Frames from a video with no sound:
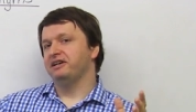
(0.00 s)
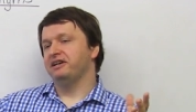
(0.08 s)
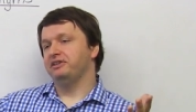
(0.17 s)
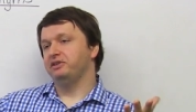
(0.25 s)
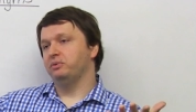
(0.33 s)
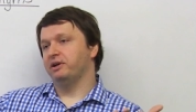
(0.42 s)

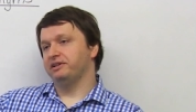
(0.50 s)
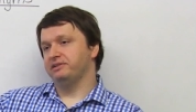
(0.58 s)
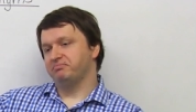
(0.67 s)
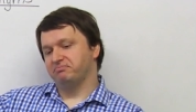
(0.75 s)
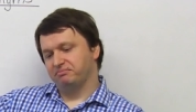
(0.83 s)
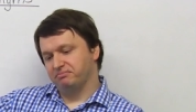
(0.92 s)
and you want
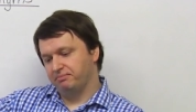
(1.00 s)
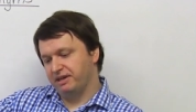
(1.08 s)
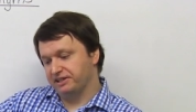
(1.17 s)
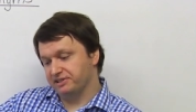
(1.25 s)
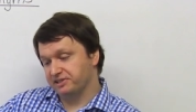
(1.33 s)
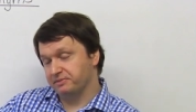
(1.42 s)
to
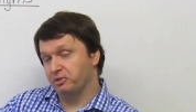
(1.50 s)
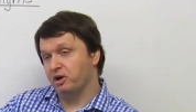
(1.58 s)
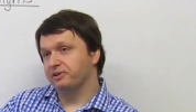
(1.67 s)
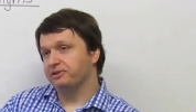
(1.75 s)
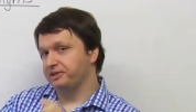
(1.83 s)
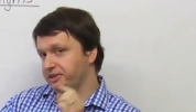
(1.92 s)
make it
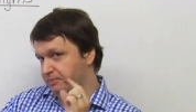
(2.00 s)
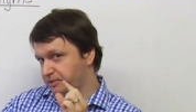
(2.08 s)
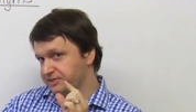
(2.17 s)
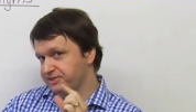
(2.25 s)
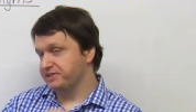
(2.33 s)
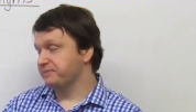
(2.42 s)
smaller in the
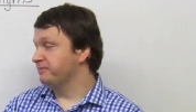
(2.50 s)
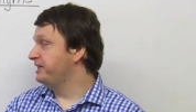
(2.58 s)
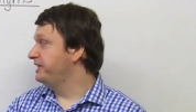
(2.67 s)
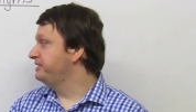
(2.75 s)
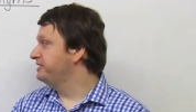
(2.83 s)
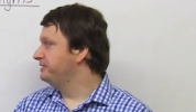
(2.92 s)
person's mind,